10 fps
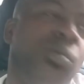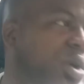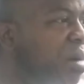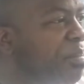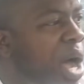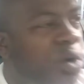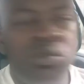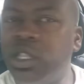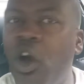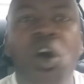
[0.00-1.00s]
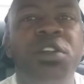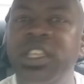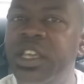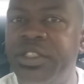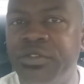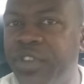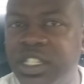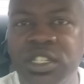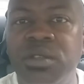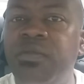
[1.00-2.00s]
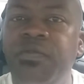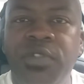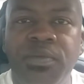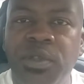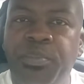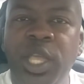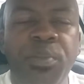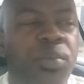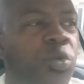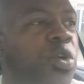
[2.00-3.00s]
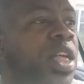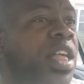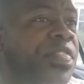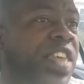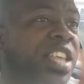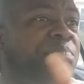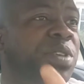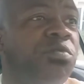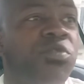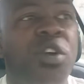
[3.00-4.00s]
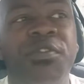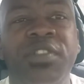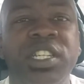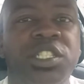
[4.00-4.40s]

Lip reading: What about all the other rest of the people that's been wrongfully